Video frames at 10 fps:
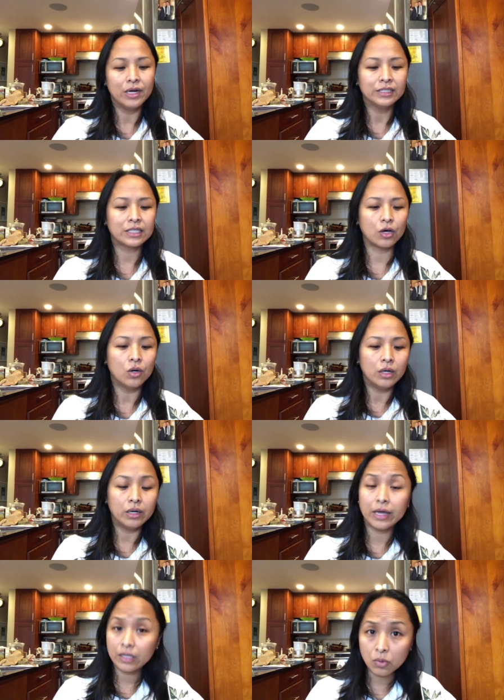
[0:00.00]
So
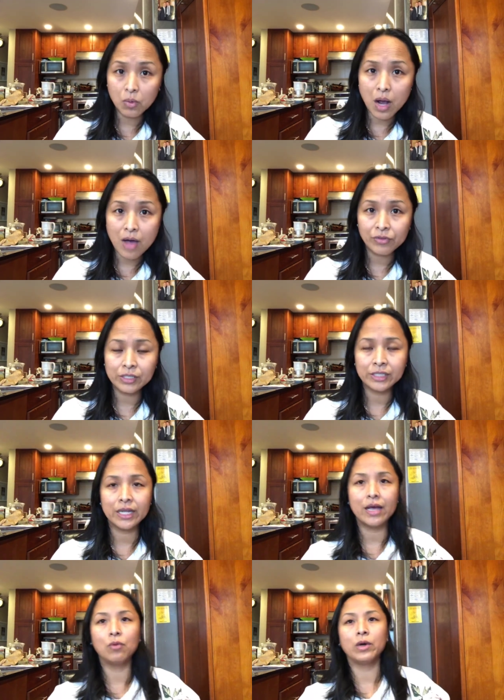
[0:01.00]
then you will
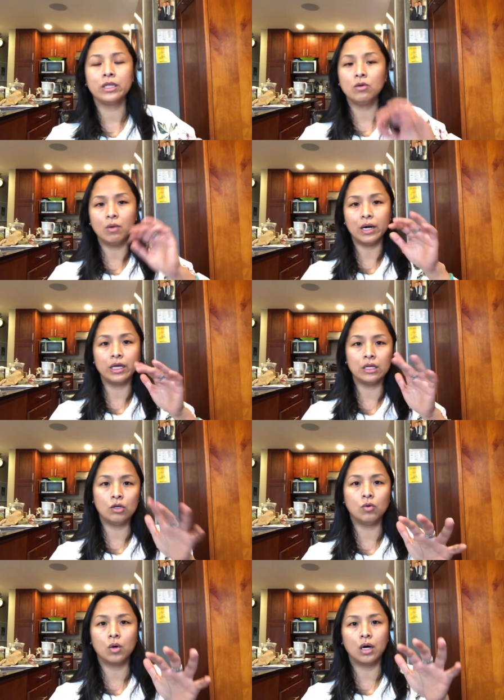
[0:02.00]
understand when you are in
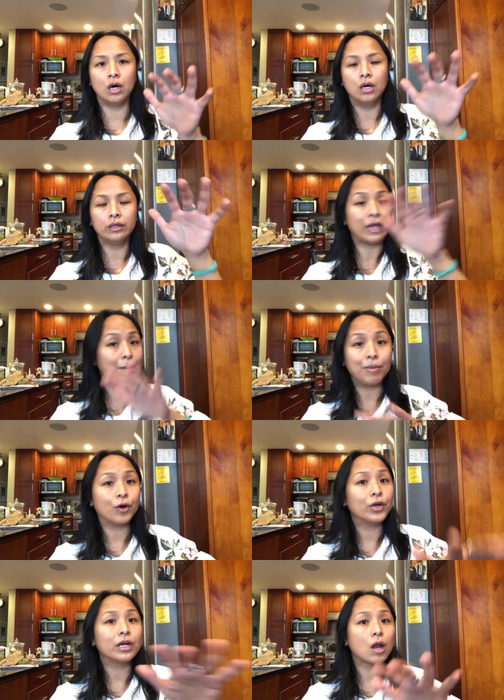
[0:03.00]
your
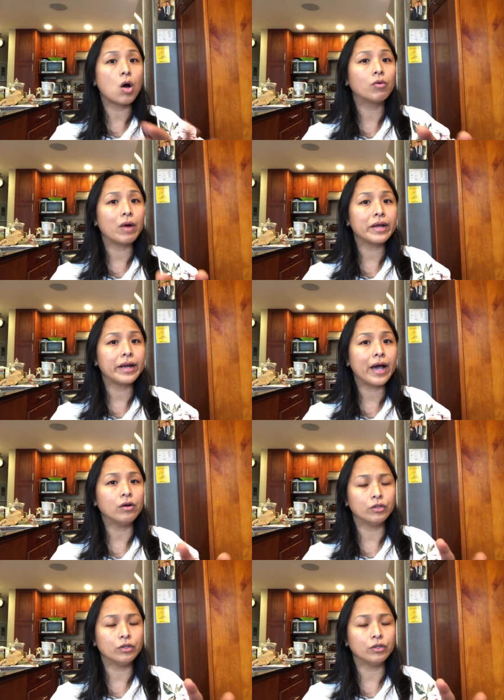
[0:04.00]
temporary low right now,